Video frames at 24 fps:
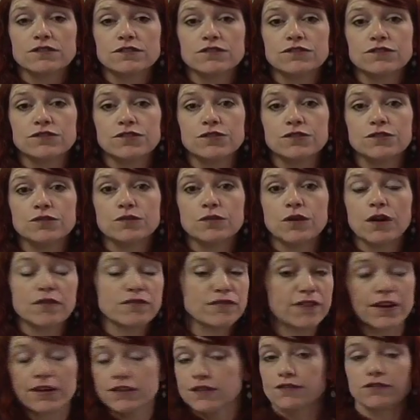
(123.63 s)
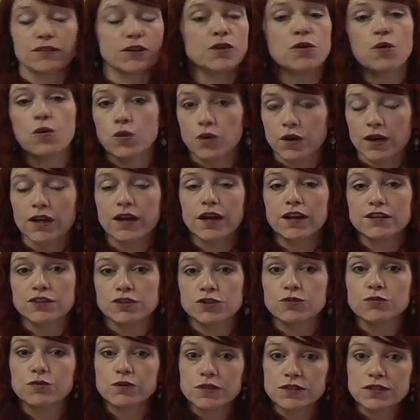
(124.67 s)
to effectively organize
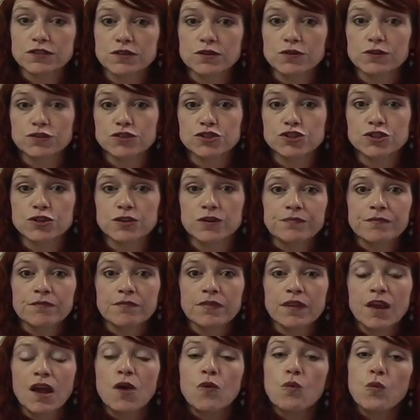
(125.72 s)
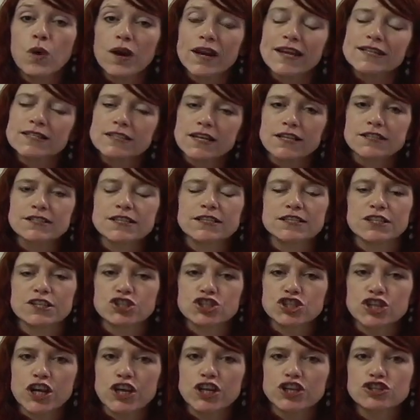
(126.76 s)
your research. What it does is it
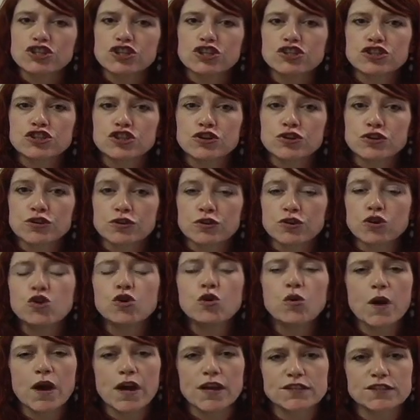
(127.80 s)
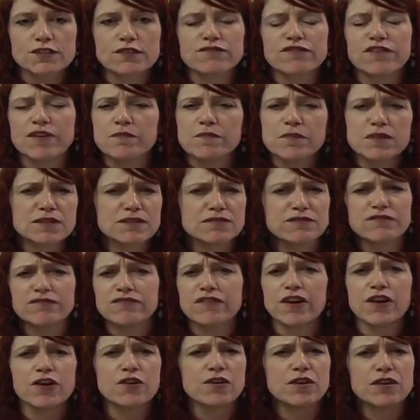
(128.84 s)
changes your quest from this
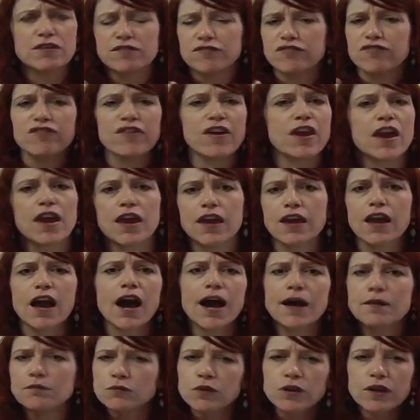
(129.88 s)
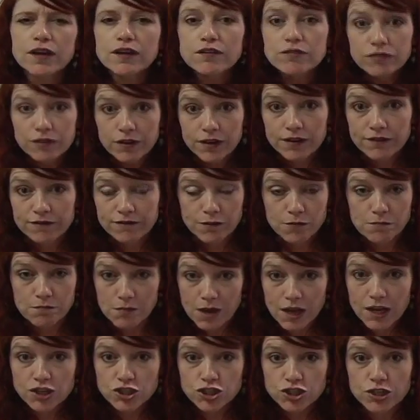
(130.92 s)
very vague, I'm looking for
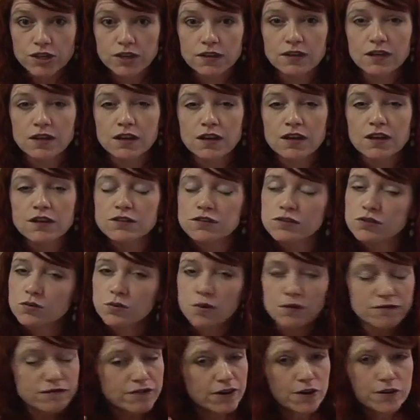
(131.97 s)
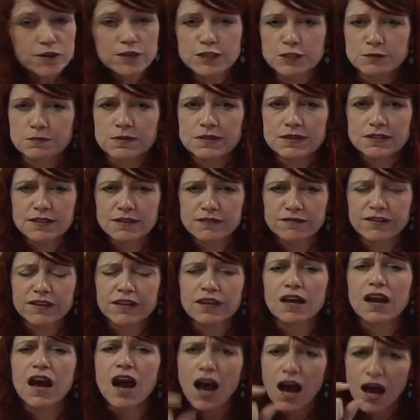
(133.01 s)
information, to a very
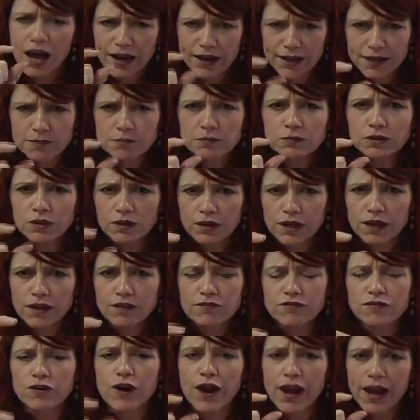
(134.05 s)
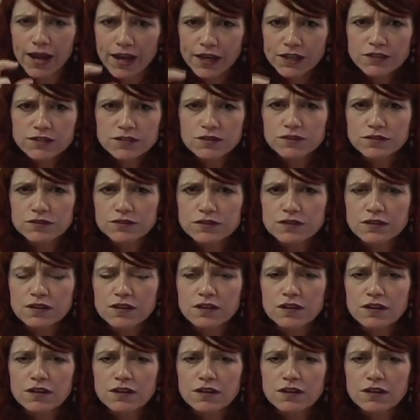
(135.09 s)
specific, I am looking for answers